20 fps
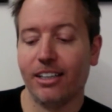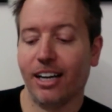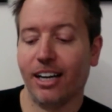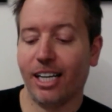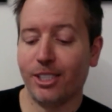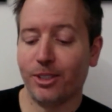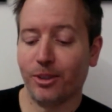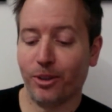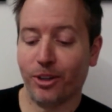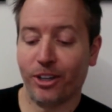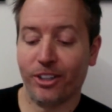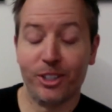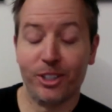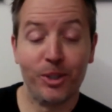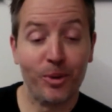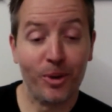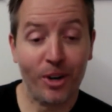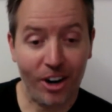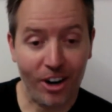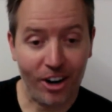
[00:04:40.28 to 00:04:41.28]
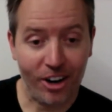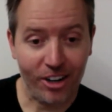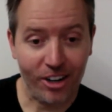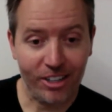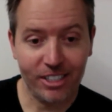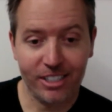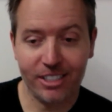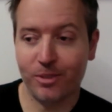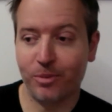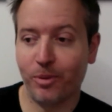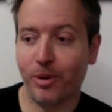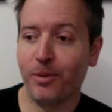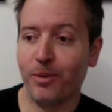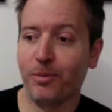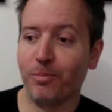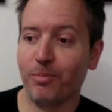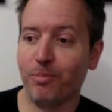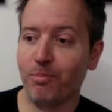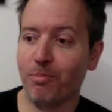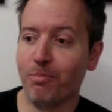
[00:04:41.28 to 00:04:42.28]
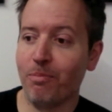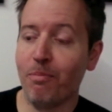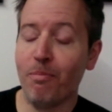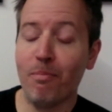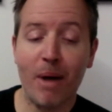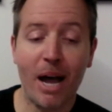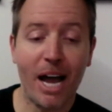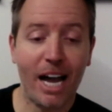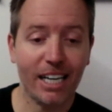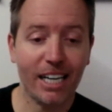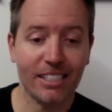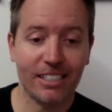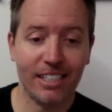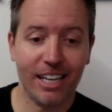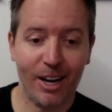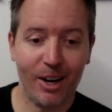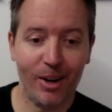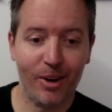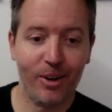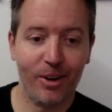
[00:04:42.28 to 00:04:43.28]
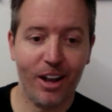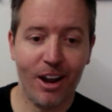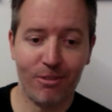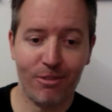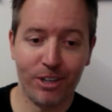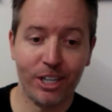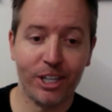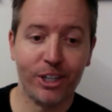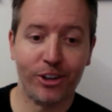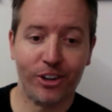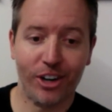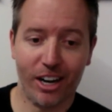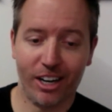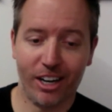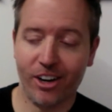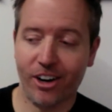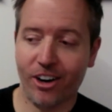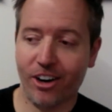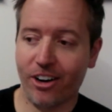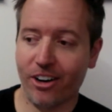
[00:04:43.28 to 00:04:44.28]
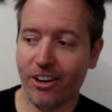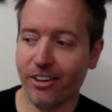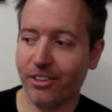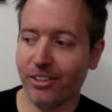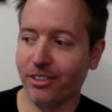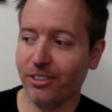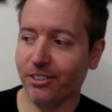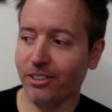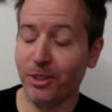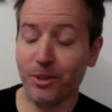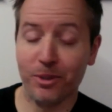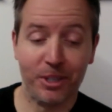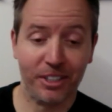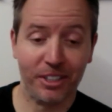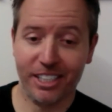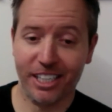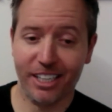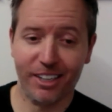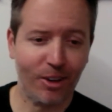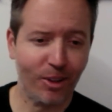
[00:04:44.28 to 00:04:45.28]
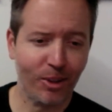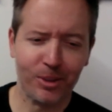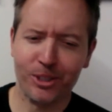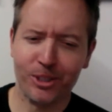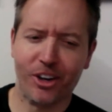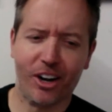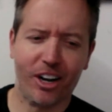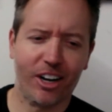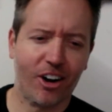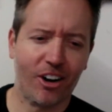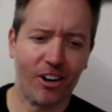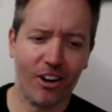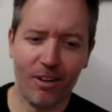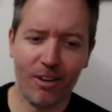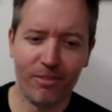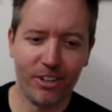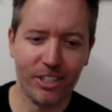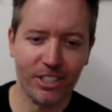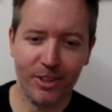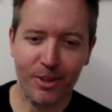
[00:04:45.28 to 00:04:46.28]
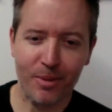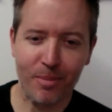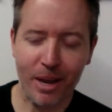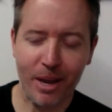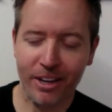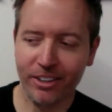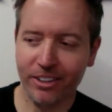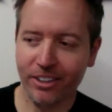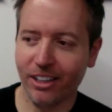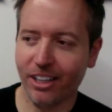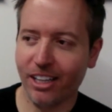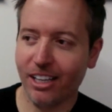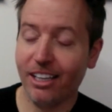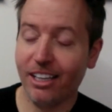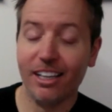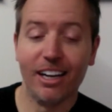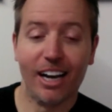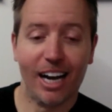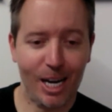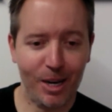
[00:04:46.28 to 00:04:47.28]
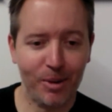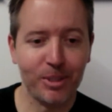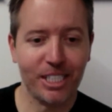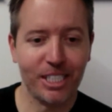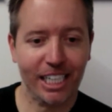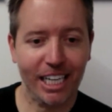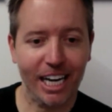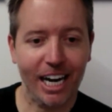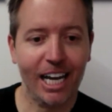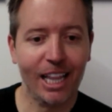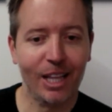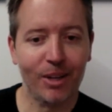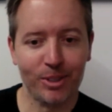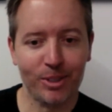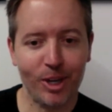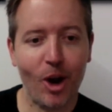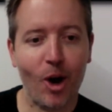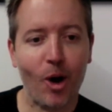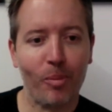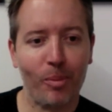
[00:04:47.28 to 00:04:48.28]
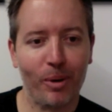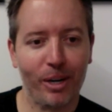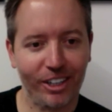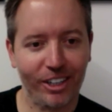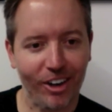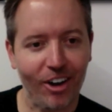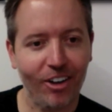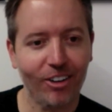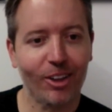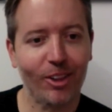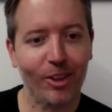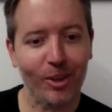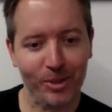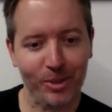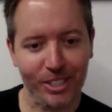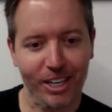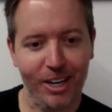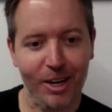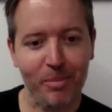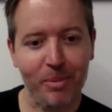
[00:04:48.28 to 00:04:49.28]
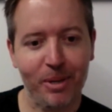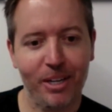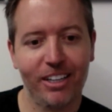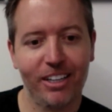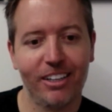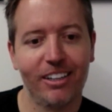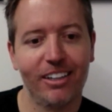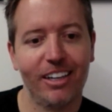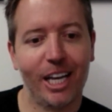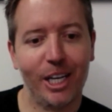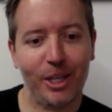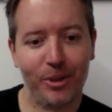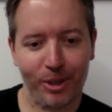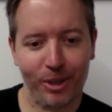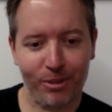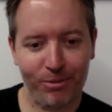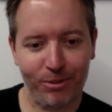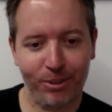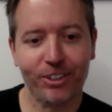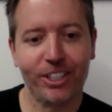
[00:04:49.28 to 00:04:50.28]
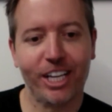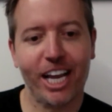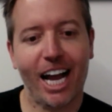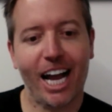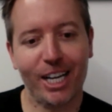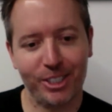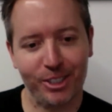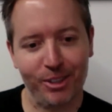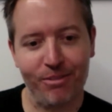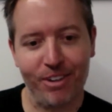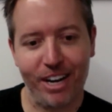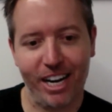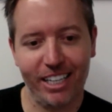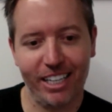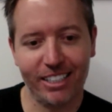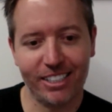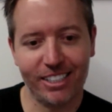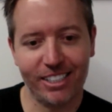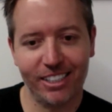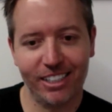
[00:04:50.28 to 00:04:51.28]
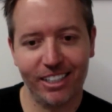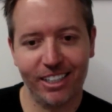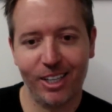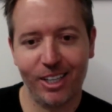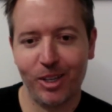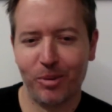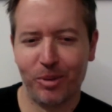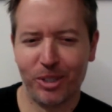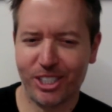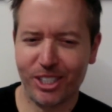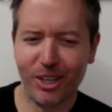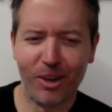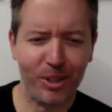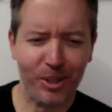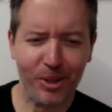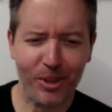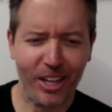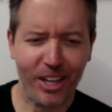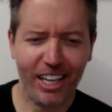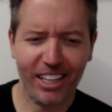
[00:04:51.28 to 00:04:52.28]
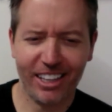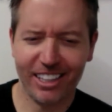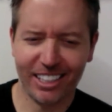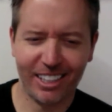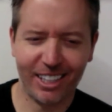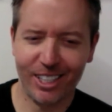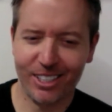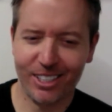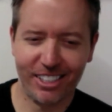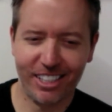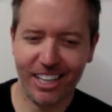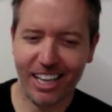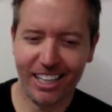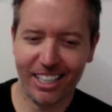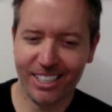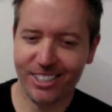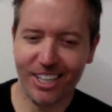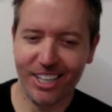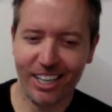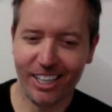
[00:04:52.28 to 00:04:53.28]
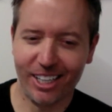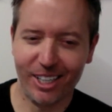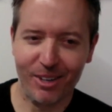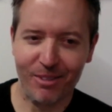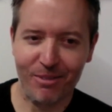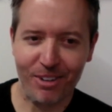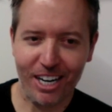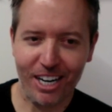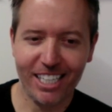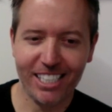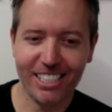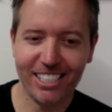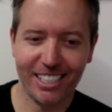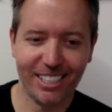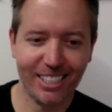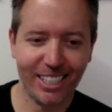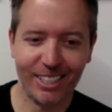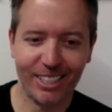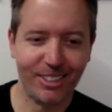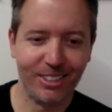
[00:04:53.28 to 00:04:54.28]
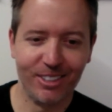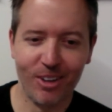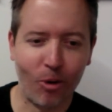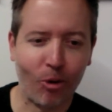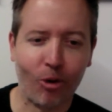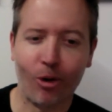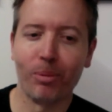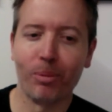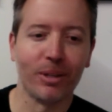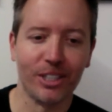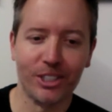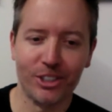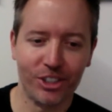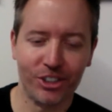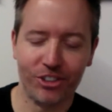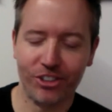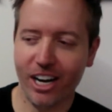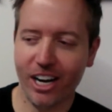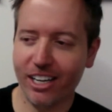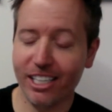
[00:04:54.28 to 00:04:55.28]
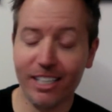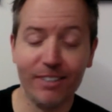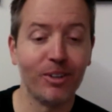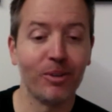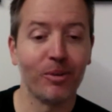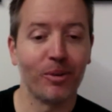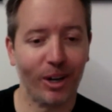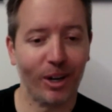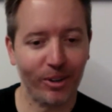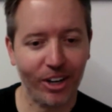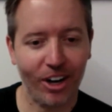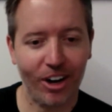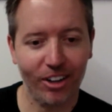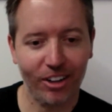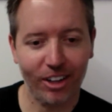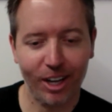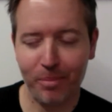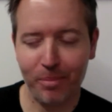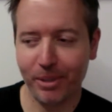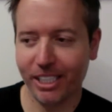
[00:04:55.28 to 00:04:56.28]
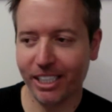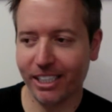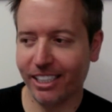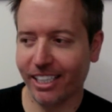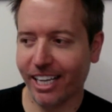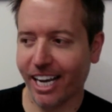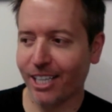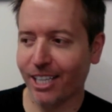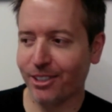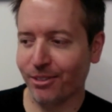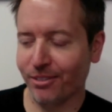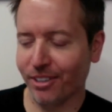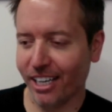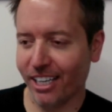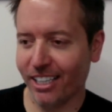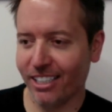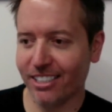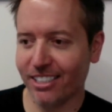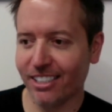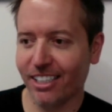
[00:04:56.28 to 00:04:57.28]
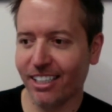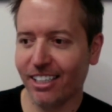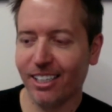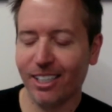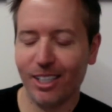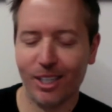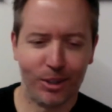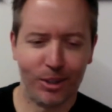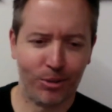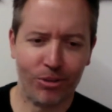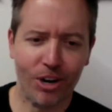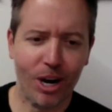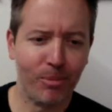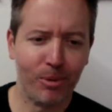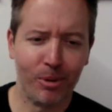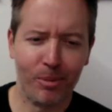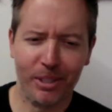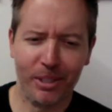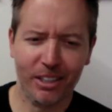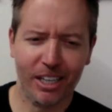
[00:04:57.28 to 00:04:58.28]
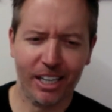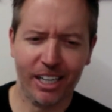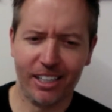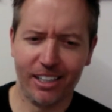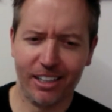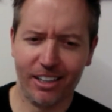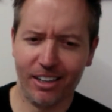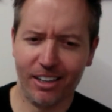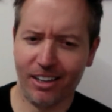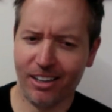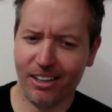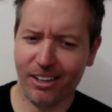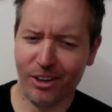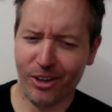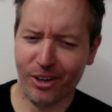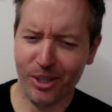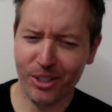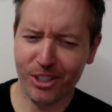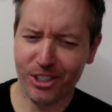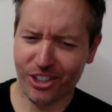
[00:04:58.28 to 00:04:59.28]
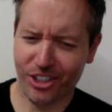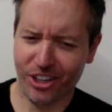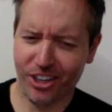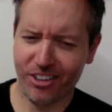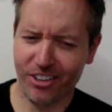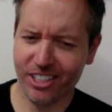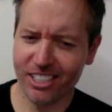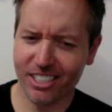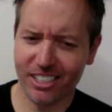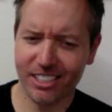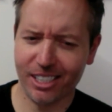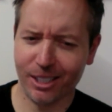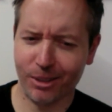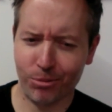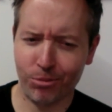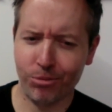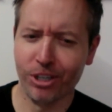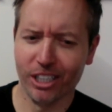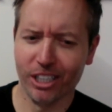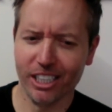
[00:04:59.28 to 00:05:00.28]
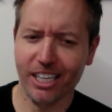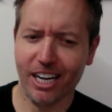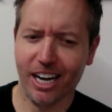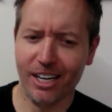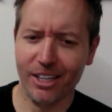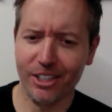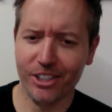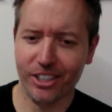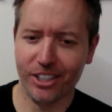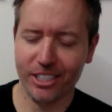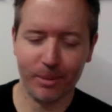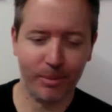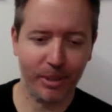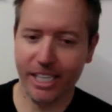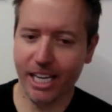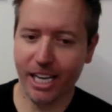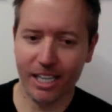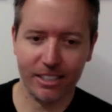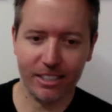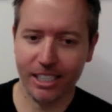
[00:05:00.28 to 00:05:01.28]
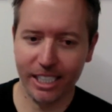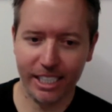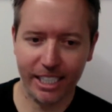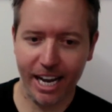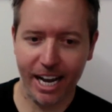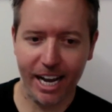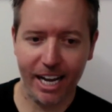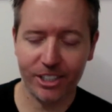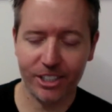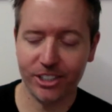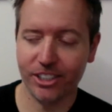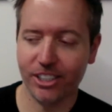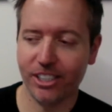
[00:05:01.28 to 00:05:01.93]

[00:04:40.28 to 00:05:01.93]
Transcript: I sold our two cars. We maxed out every credit card. You can get all those credit card offers in the mail. I was the guy that was opening all of those up and doing a full cash advance, which don't do that. Like that's not good advice. It's like horrible interest rate. And even when I call up and get the cash advance, the rep would be like, are you sure? This is like really high interest. I'm like, yes, I need cash.